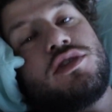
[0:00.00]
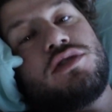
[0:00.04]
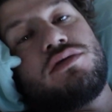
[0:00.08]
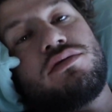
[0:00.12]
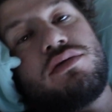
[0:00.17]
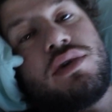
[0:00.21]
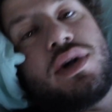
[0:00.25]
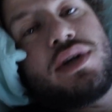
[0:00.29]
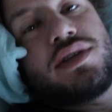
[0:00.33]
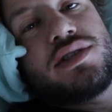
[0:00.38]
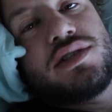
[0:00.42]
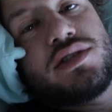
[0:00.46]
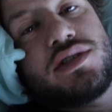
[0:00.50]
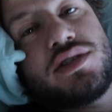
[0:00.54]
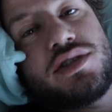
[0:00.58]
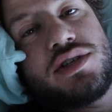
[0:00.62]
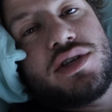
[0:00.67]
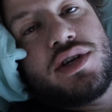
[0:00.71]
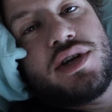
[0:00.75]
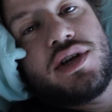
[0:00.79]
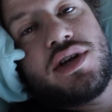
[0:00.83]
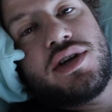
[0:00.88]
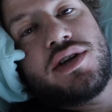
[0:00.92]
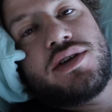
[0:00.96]
Rise and
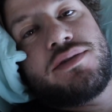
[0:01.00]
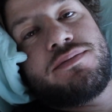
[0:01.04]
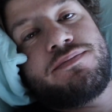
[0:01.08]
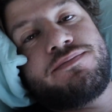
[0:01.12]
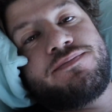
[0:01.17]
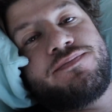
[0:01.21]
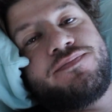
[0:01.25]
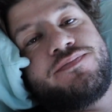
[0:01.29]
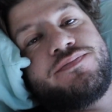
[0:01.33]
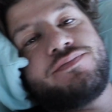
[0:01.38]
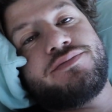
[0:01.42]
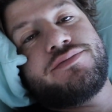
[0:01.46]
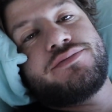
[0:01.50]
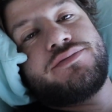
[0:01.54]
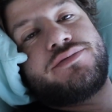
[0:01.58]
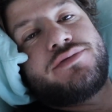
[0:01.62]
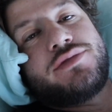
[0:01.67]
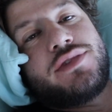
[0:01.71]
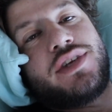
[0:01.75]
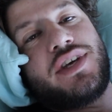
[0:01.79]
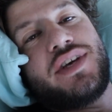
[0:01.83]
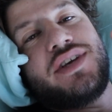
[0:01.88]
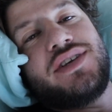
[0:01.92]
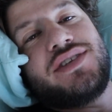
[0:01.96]
shine.
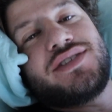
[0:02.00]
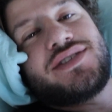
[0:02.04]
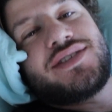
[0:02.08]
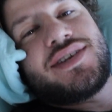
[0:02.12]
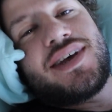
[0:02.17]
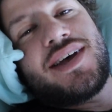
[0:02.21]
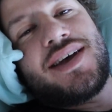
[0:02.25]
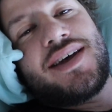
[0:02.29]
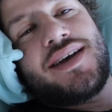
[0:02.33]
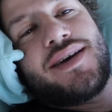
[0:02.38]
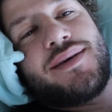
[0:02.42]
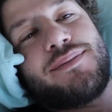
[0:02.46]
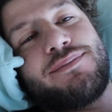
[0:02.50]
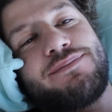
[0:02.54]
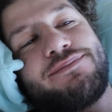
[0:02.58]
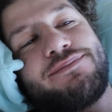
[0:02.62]
Keys time.